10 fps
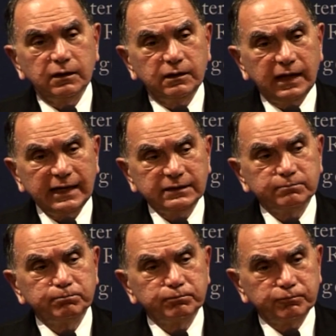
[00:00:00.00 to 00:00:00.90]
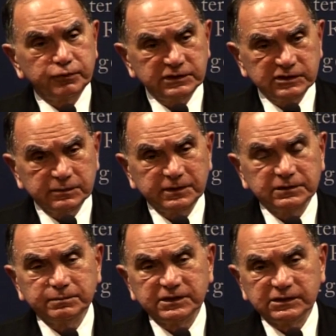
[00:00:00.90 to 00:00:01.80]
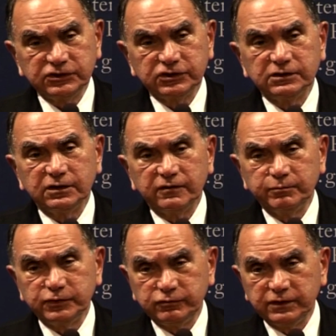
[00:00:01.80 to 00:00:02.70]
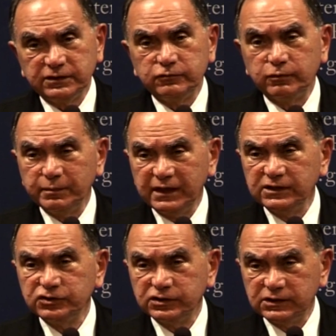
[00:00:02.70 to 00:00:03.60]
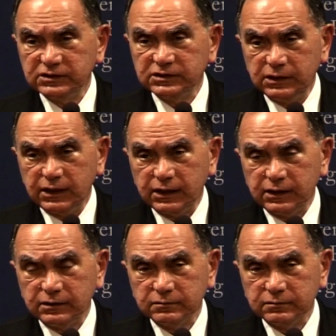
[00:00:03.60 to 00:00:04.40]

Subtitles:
That principled position of Madrid remains to this day